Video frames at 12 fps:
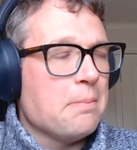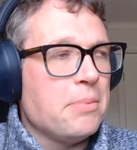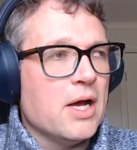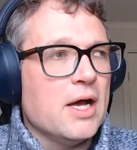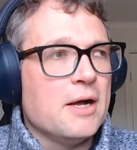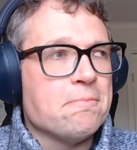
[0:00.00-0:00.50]

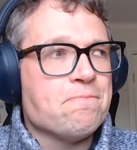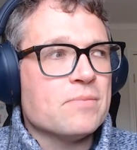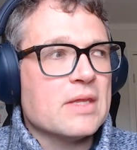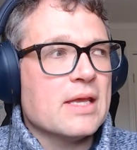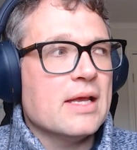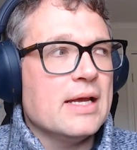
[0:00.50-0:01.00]
But
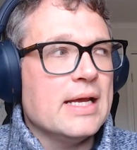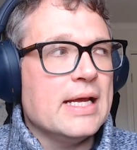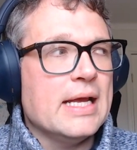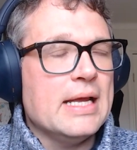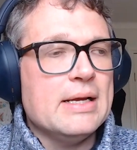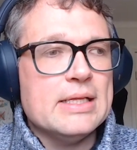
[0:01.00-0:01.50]

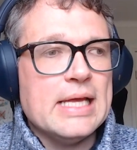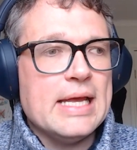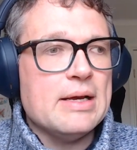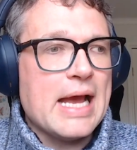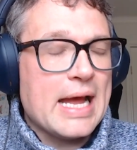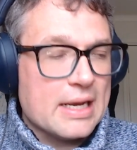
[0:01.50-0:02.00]

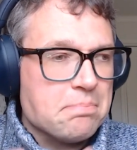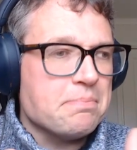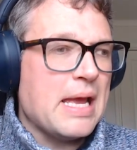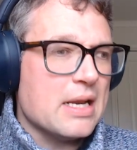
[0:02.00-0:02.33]
it had a